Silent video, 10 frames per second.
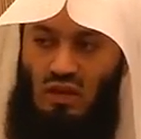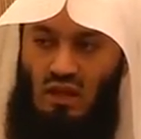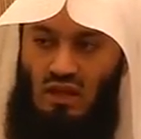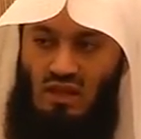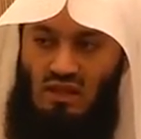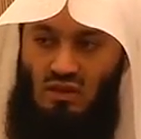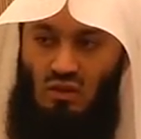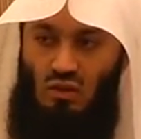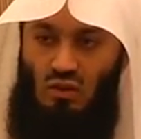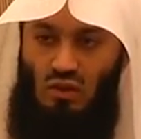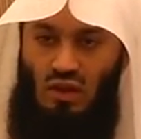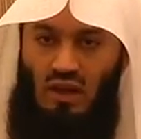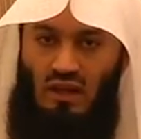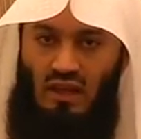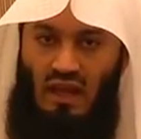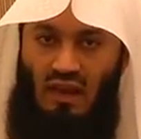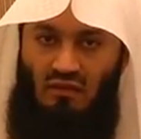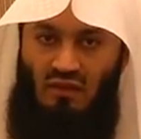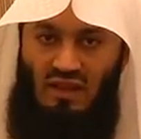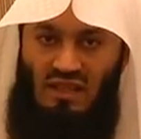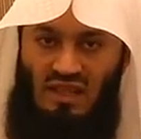Death is a door that every